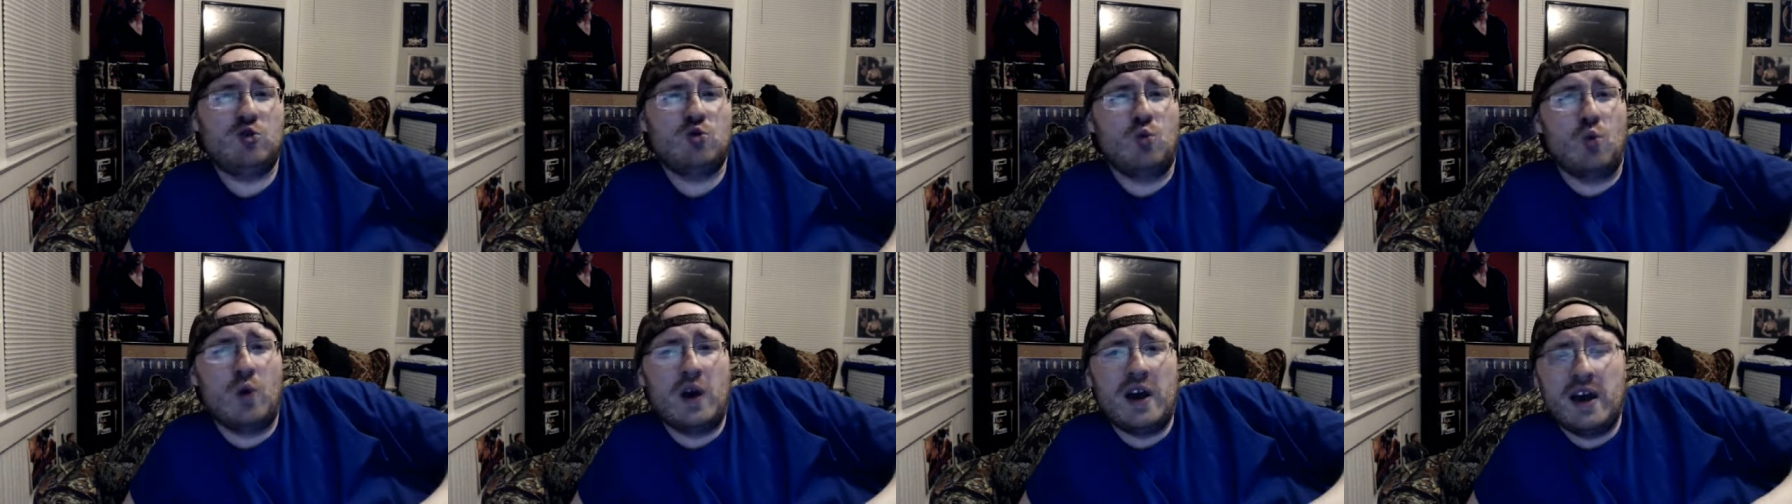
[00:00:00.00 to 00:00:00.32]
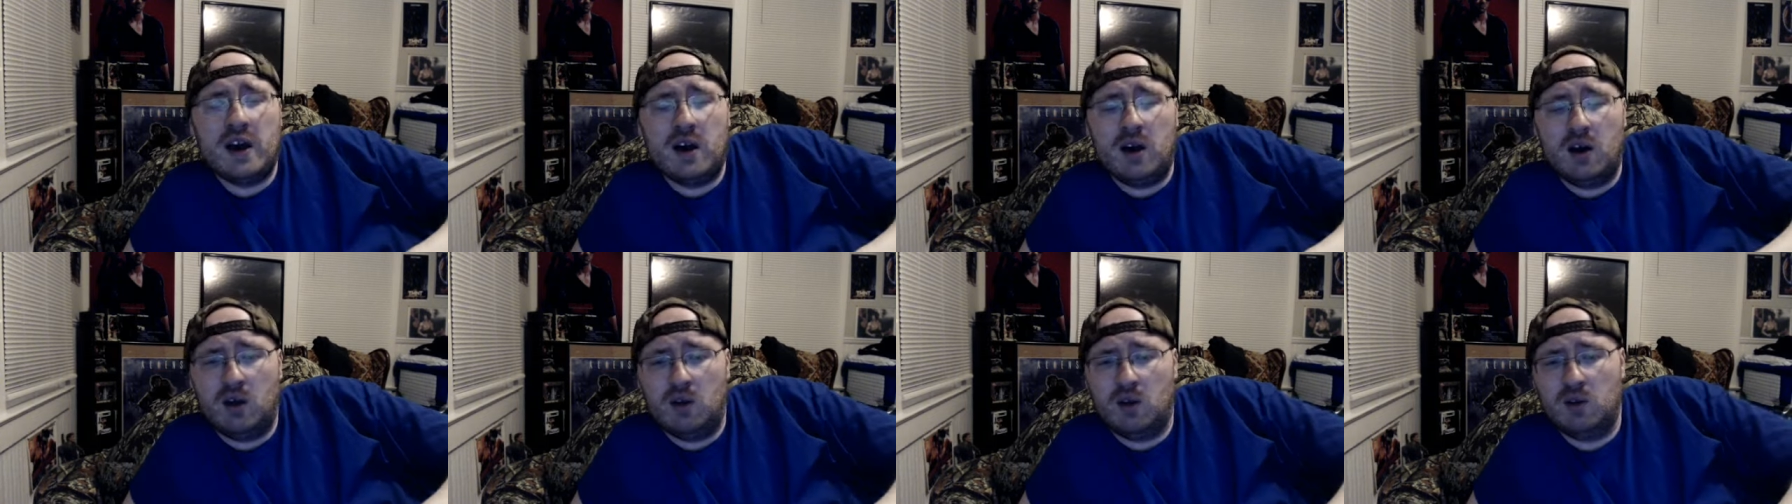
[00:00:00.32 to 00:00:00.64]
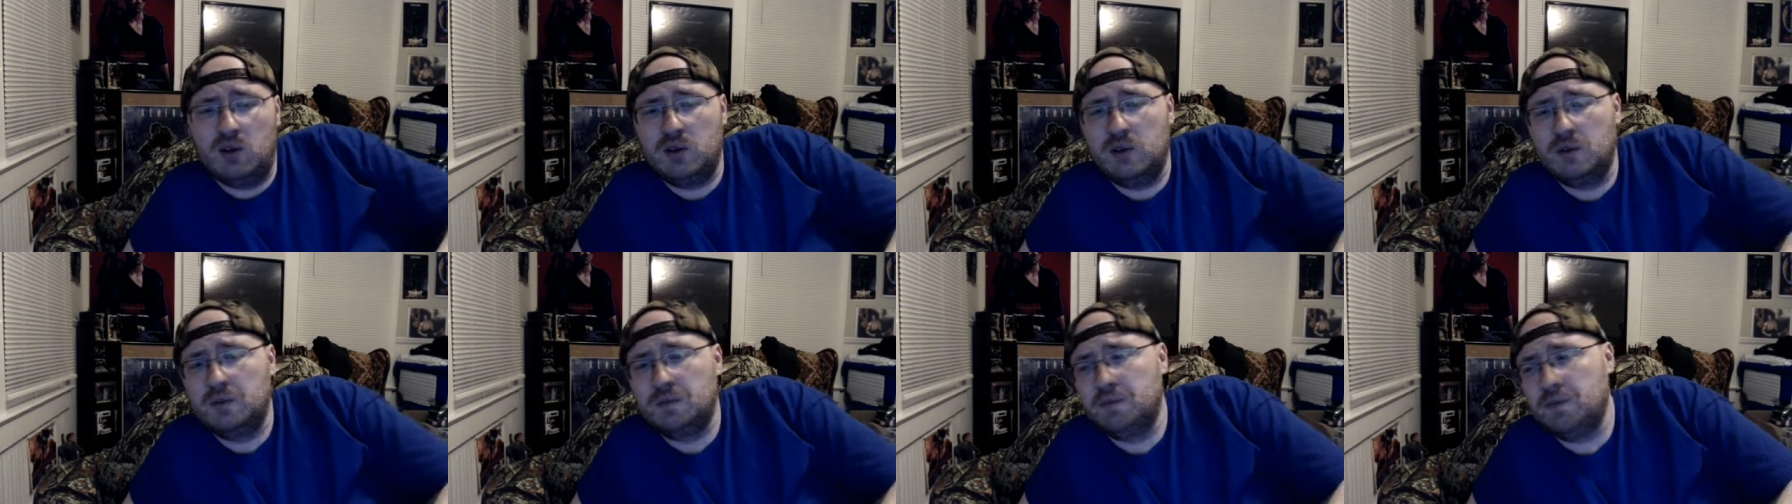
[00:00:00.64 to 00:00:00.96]
well
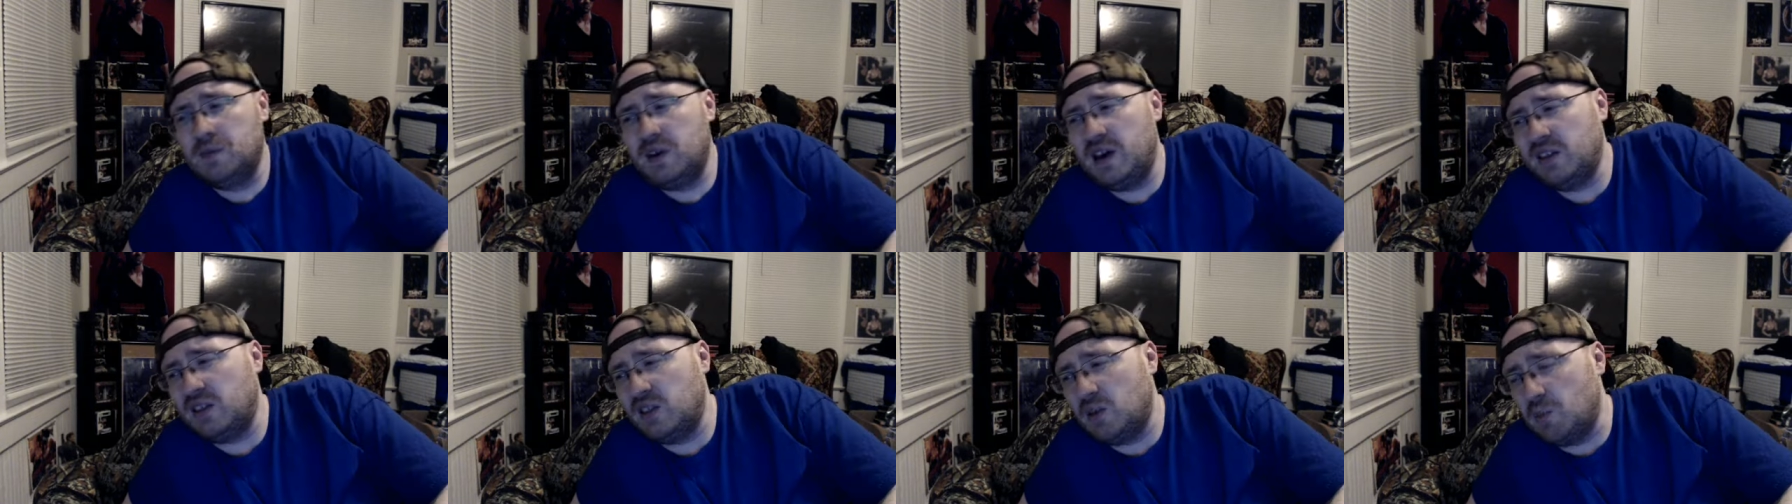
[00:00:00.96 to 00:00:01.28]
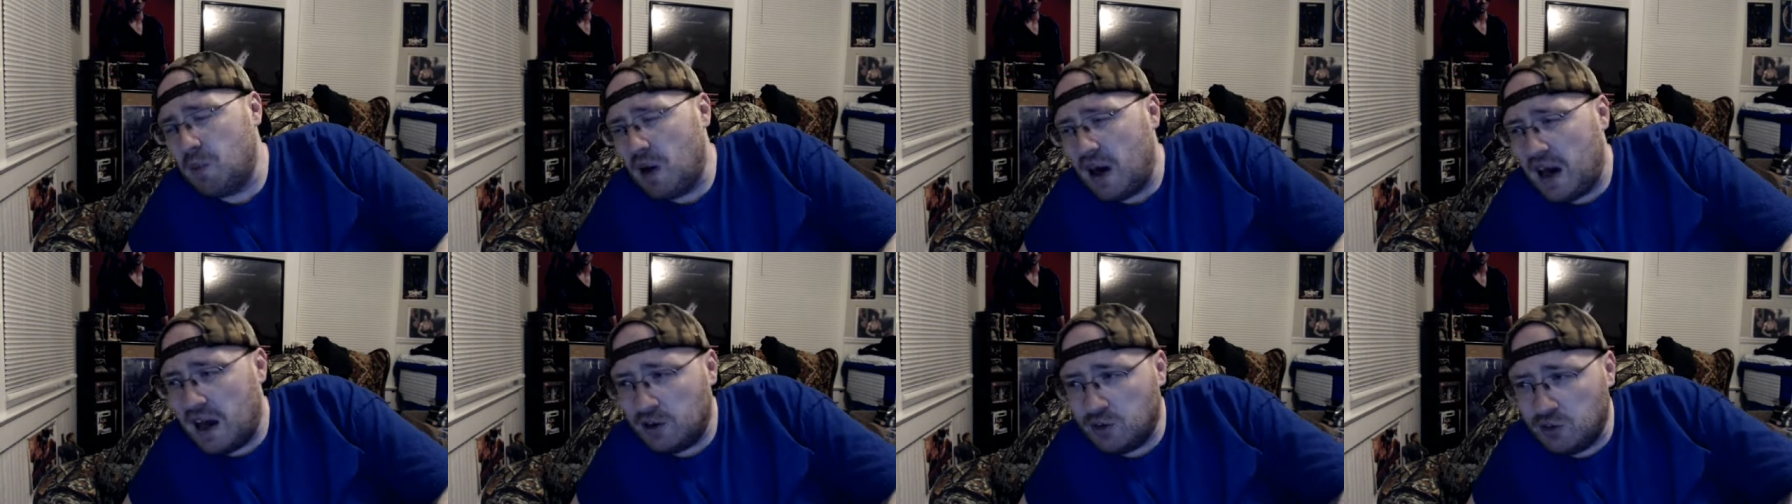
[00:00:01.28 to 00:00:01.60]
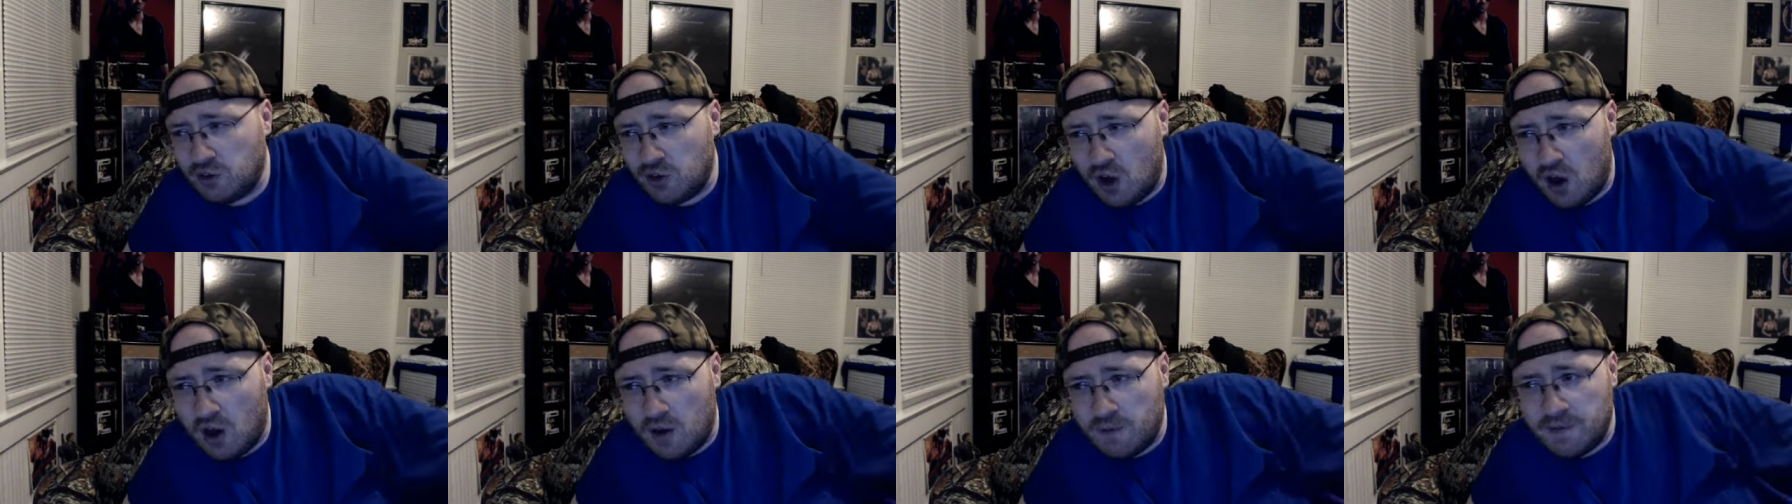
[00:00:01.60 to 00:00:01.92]
at the box
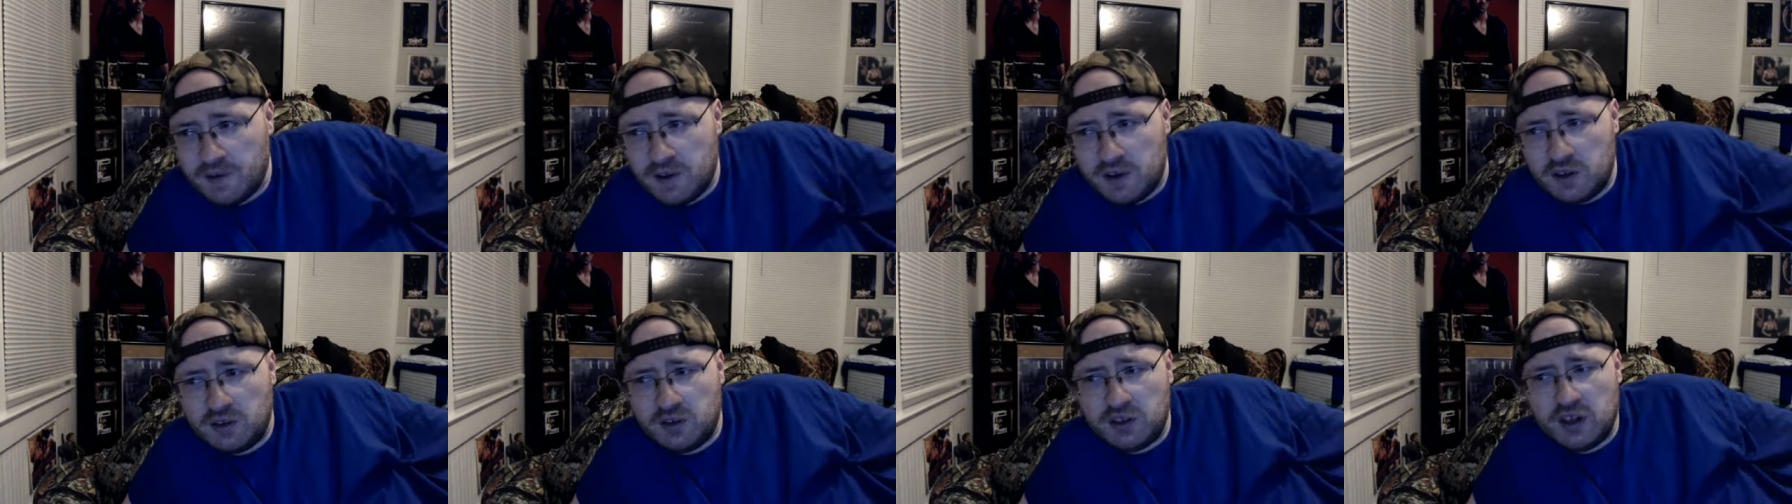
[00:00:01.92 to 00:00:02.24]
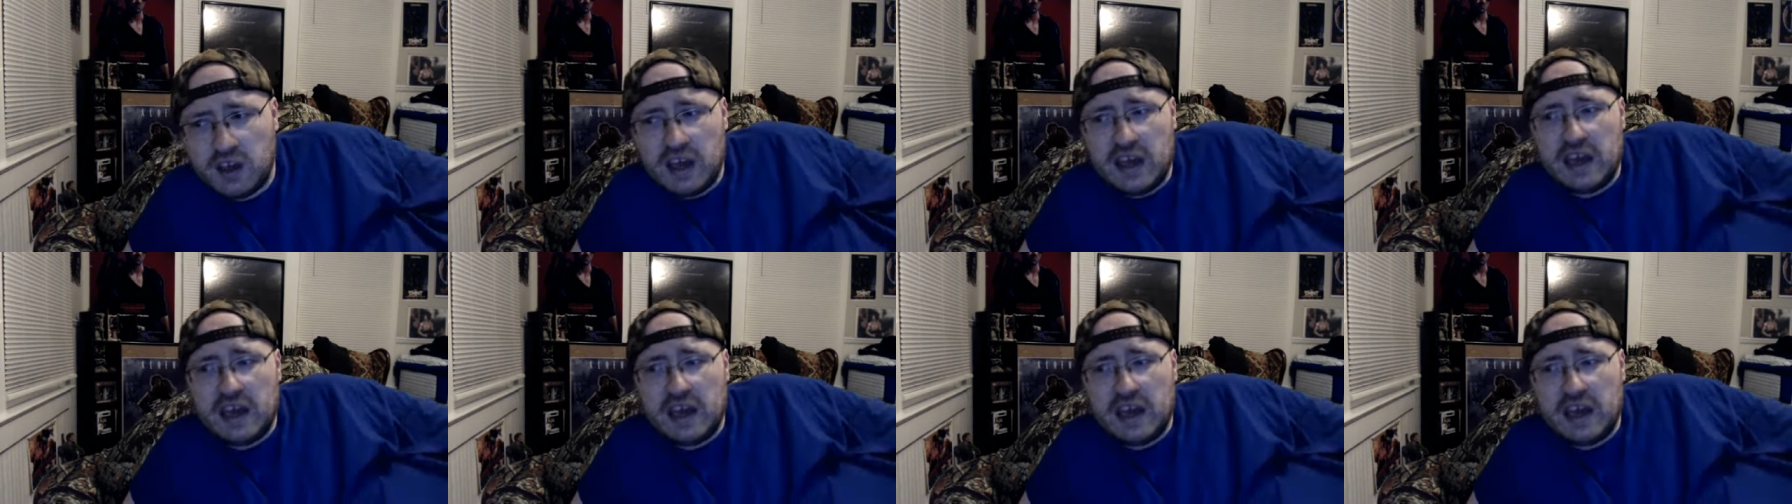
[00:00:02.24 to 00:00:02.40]
office.